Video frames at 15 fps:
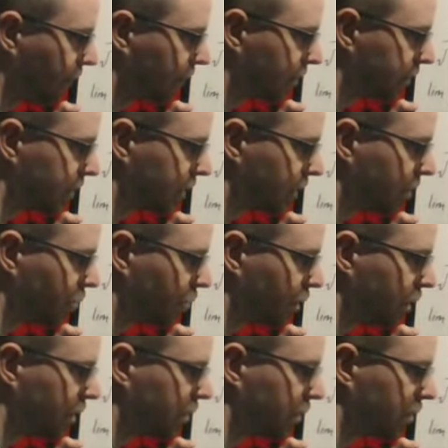is again
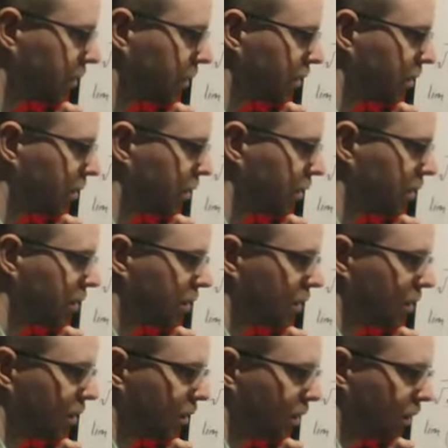1.
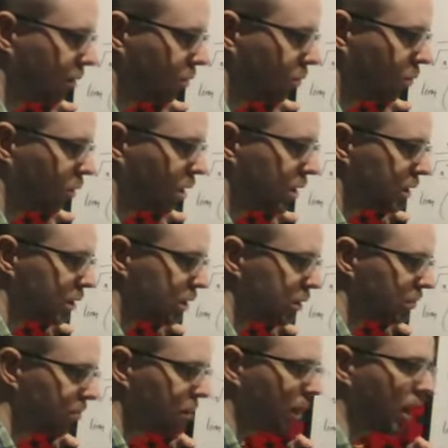1 is
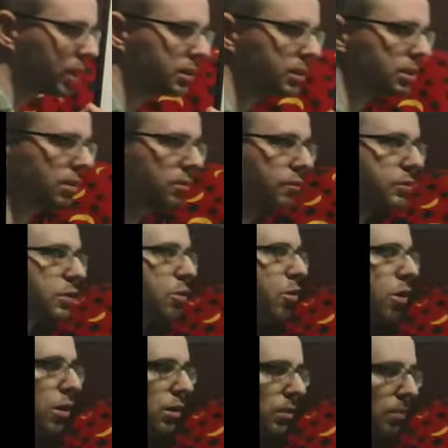positive, so our